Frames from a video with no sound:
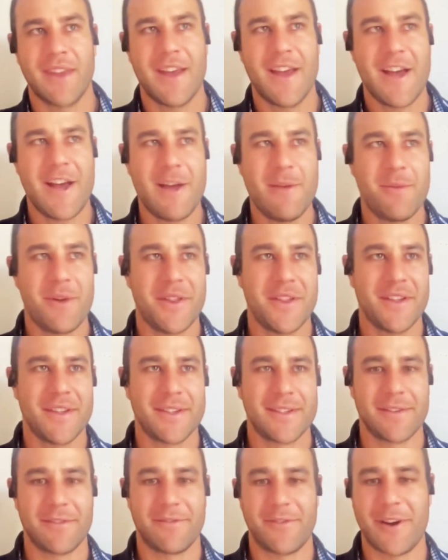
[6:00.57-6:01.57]
I think
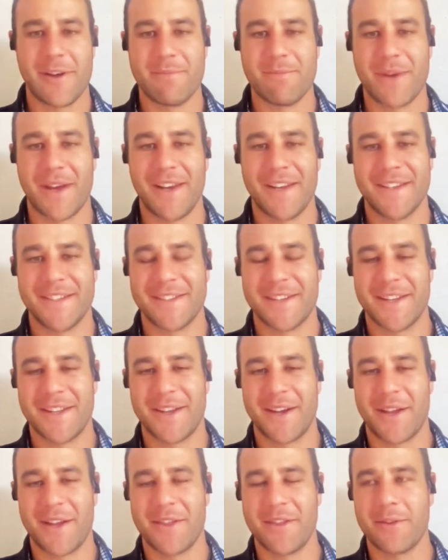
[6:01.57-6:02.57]
there's a fine balance.
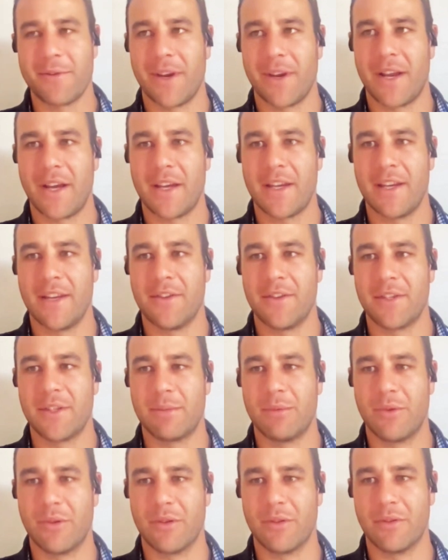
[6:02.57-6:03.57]
I we're lucky in a
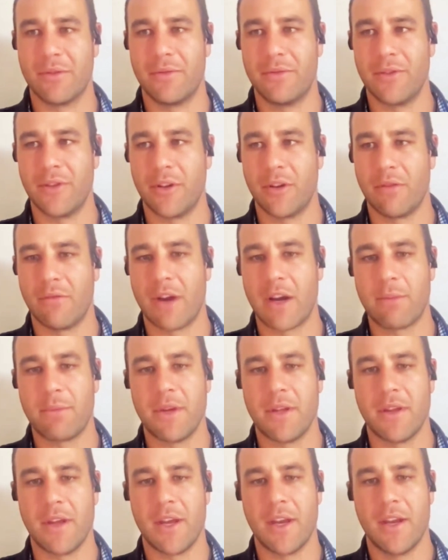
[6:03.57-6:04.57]
sport of
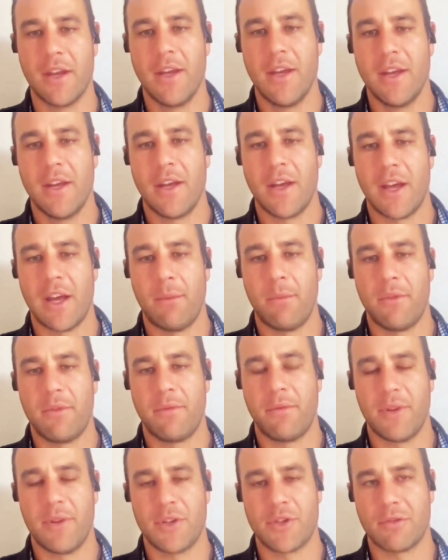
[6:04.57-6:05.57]
rugby that the
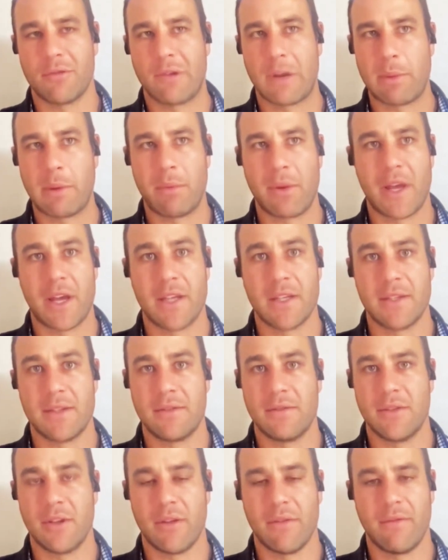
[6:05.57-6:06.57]
professional rugby
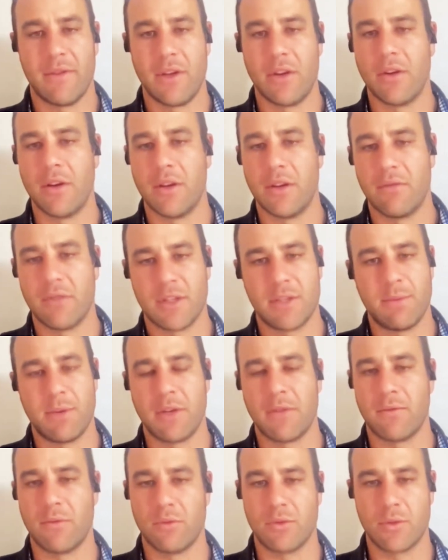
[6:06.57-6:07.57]
players very
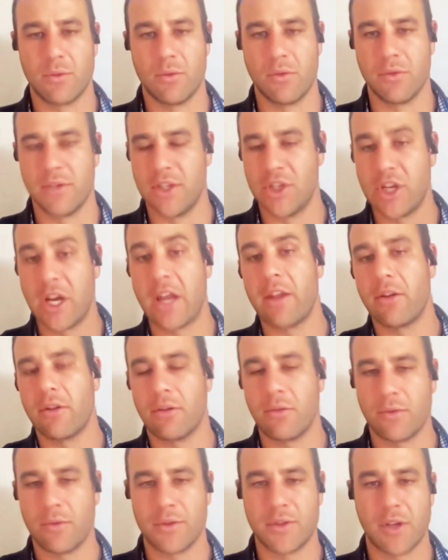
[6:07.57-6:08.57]
respectful towards each other,
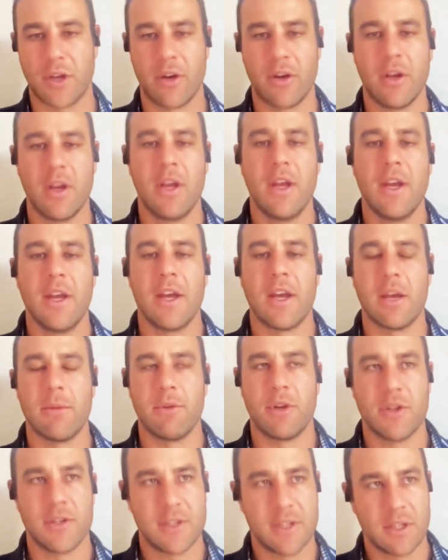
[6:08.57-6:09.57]
and also
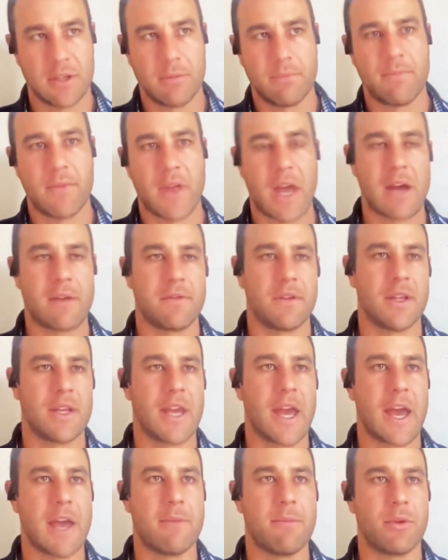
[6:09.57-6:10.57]
you see them after the
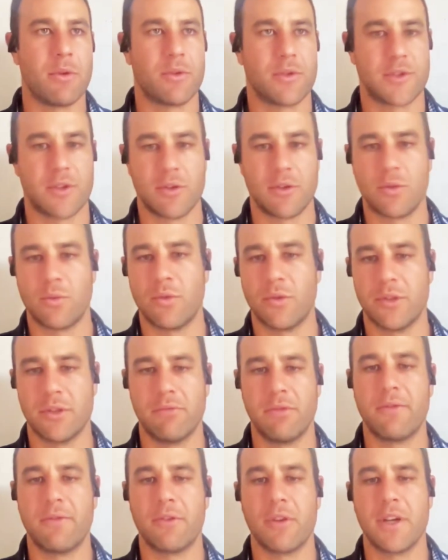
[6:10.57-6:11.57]
game, but also towards
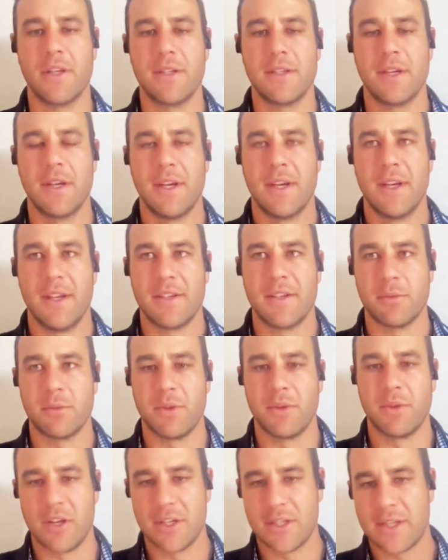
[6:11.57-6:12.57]
the referees. So
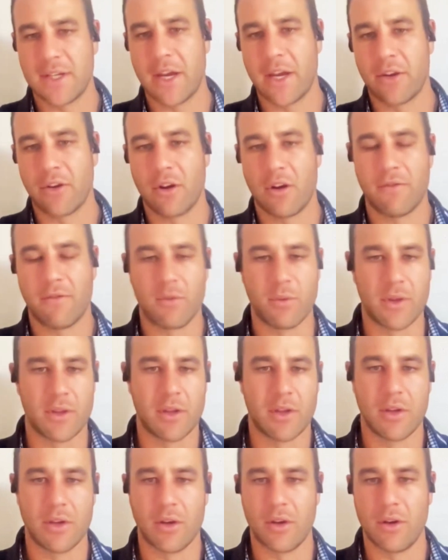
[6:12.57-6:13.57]
whether you're starting off or
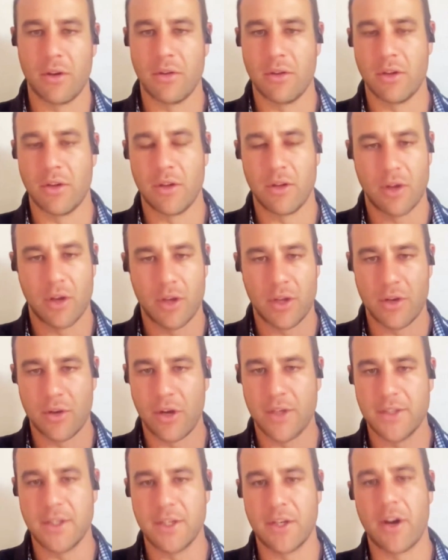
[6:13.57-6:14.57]
whether you're
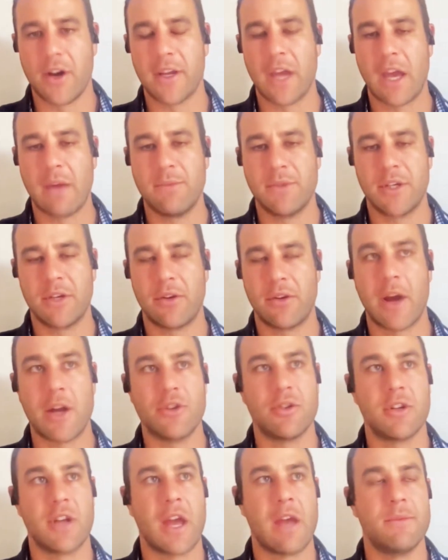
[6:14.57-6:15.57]
99 games in or
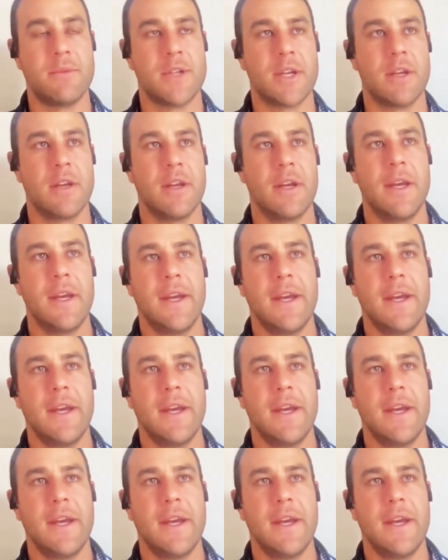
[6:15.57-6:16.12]
100 games in,